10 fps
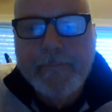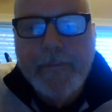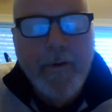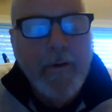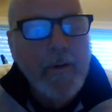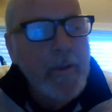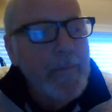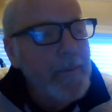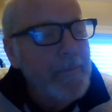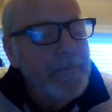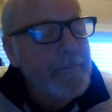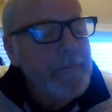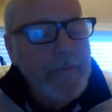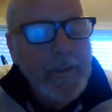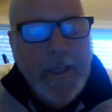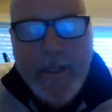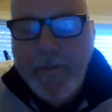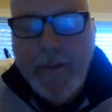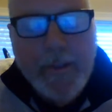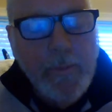The farm, the dad
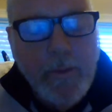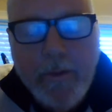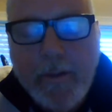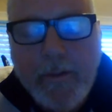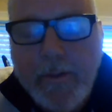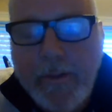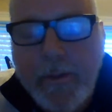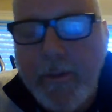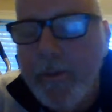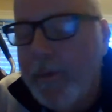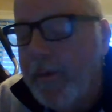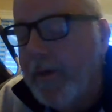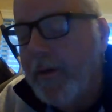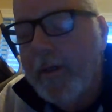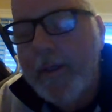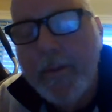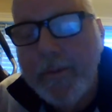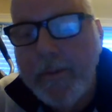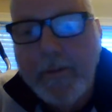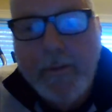tried to work to get two or three jobs
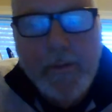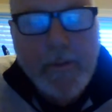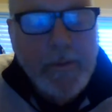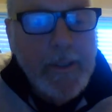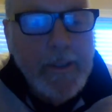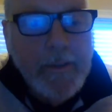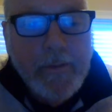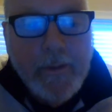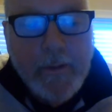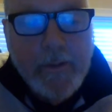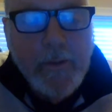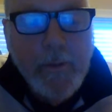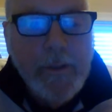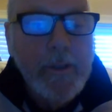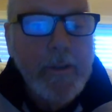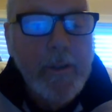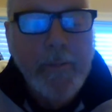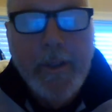and just, they just couldn't do it because of